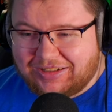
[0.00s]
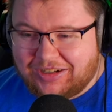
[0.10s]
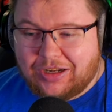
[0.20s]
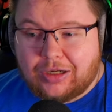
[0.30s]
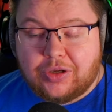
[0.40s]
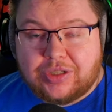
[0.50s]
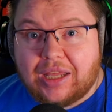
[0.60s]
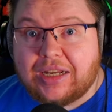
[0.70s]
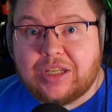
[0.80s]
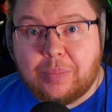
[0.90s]
Because
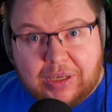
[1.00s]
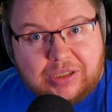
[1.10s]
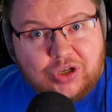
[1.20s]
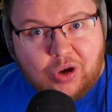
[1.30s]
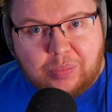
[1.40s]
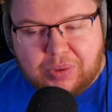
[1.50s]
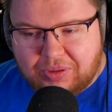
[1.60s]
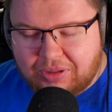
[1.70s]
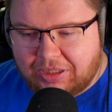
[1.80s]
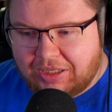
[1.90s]
that is a big job.
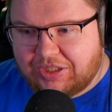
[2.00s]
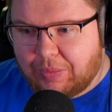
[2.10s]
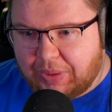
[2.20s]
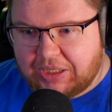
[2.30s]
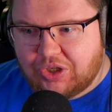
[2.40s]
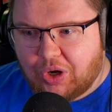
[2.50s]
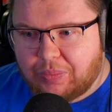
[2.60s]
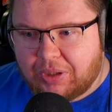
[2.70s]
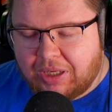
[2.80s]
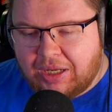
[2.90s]
It's a big job.
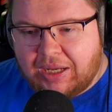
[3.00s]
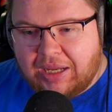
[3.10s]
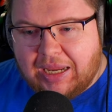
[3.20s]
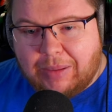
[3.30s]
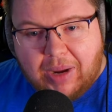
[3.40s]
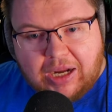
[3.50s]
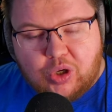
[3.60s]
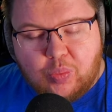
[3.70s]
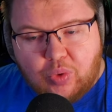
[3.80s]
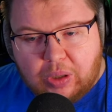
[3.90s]
It might
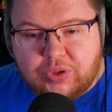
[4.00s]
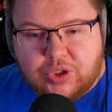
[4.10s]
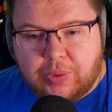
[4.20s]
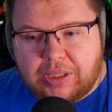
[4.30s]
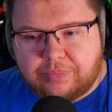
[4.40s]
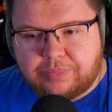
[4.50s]
come round to it